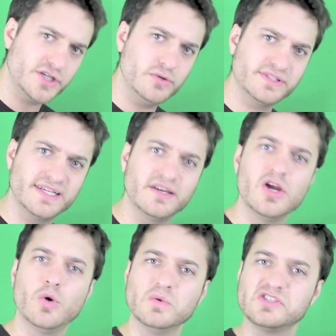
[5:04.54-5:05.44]
used it,
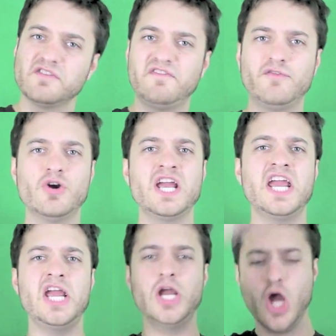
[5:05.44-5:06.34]
wins a
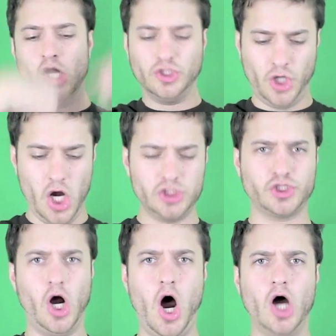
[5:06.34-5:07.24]
free
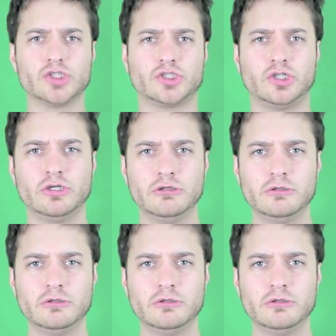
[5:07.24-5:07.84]
t-shirt!